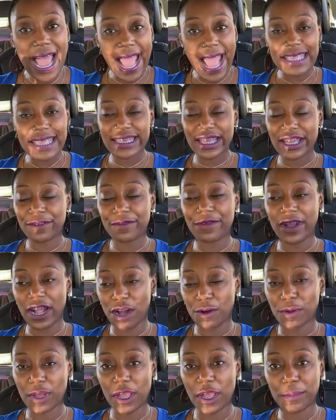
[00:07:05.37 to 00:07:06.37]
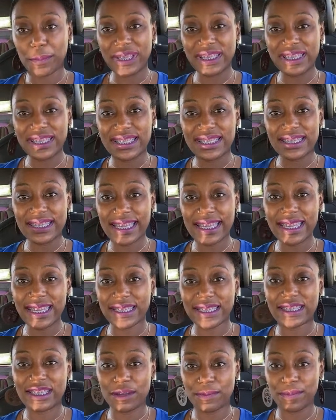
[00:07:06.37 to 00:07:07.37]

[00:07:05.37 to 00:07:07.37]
asking for help can be seen to